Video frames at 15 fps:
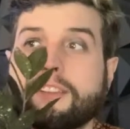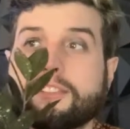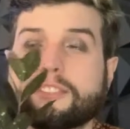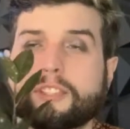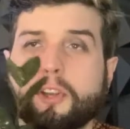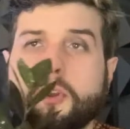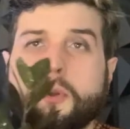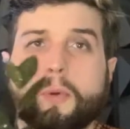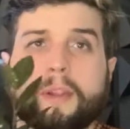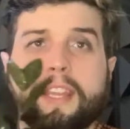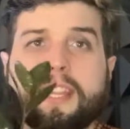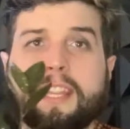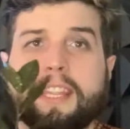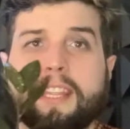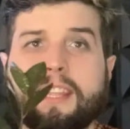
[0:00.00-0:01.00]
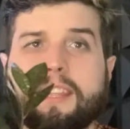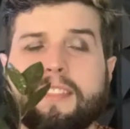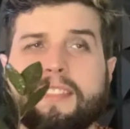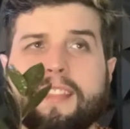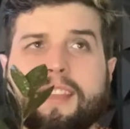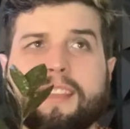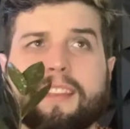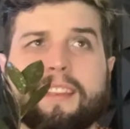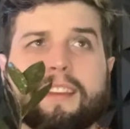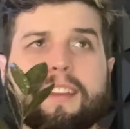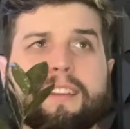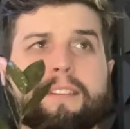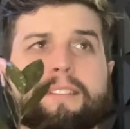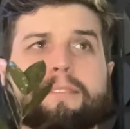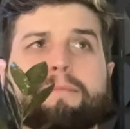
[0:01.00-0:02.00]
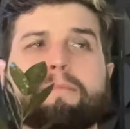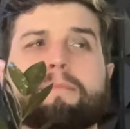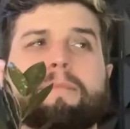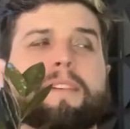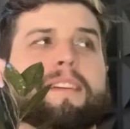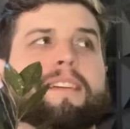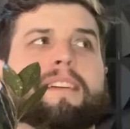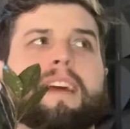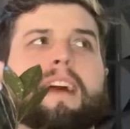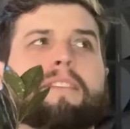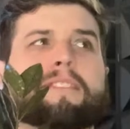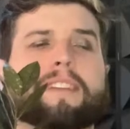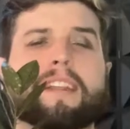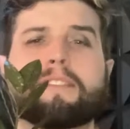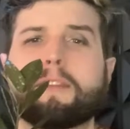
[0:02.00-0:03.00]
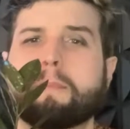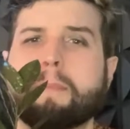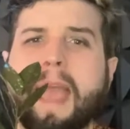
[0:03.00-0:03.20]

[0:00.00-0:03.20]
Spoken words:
So he then, I forgot if he